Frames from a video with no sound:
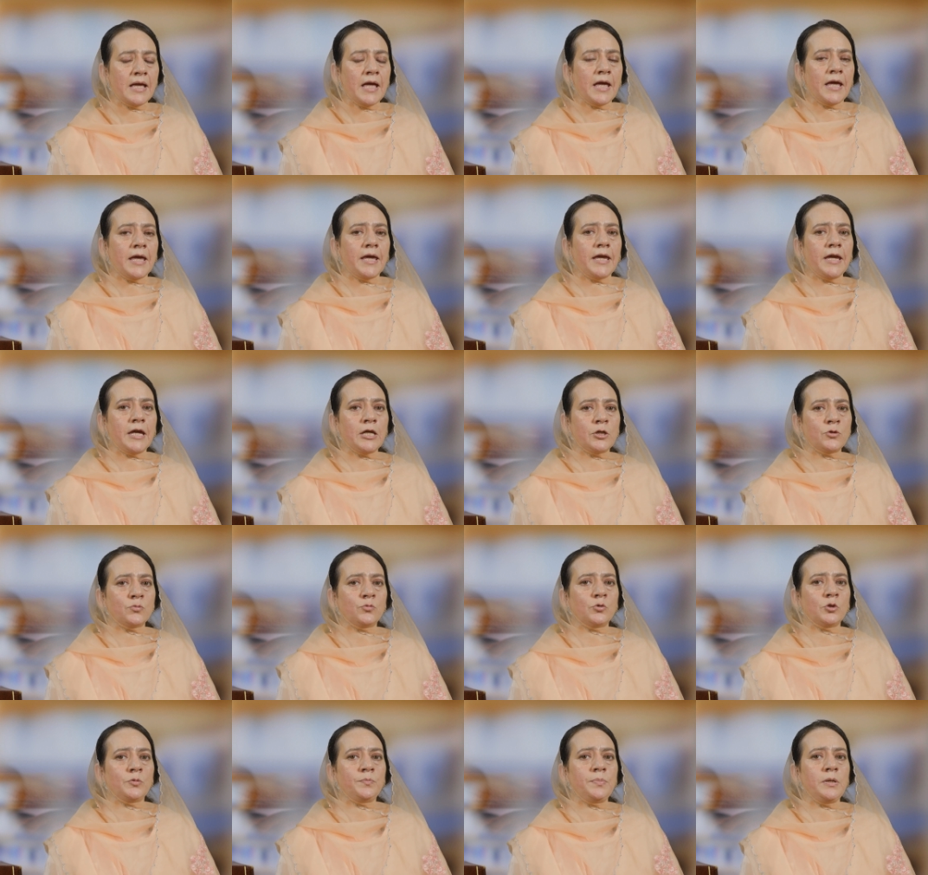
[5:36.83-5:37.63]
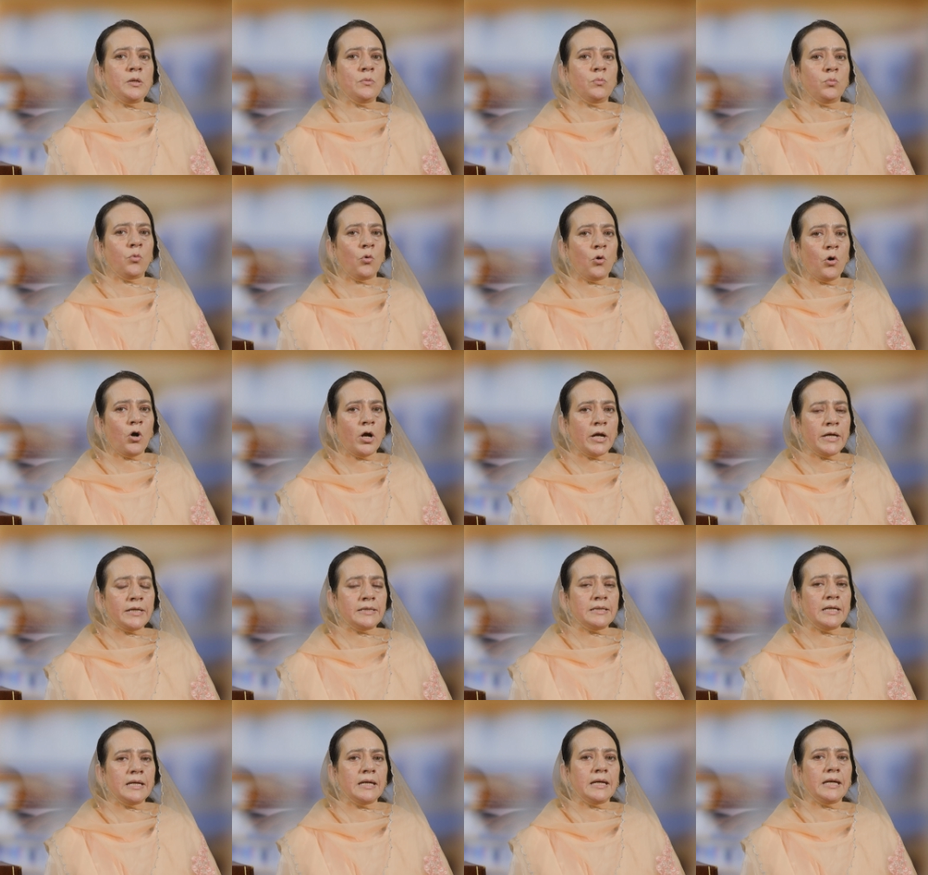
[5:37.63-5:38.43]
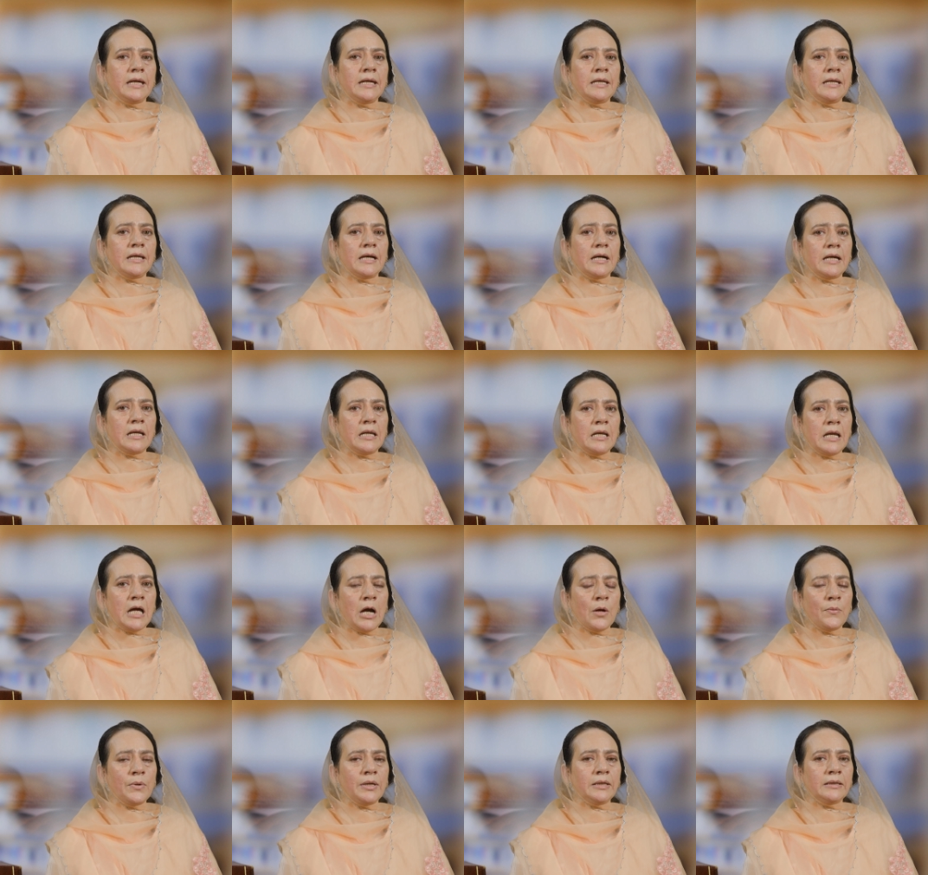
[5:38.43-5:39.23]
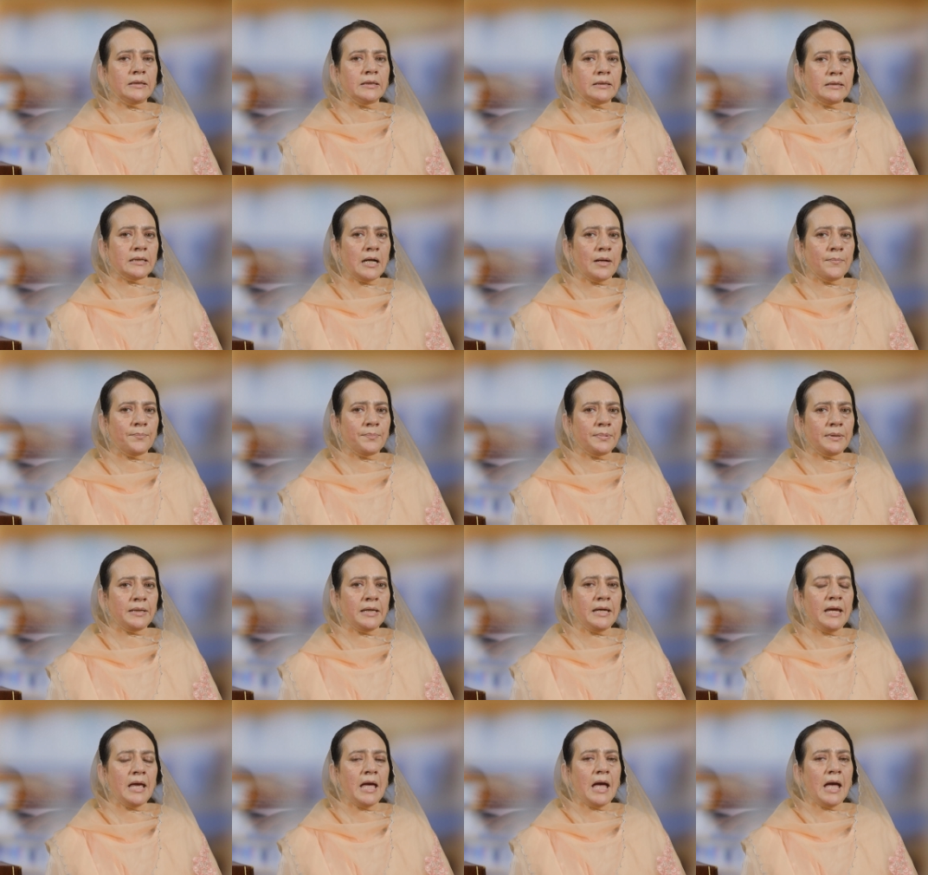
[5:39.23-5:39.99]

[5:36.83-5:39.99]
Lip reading: it would be void in allowing the company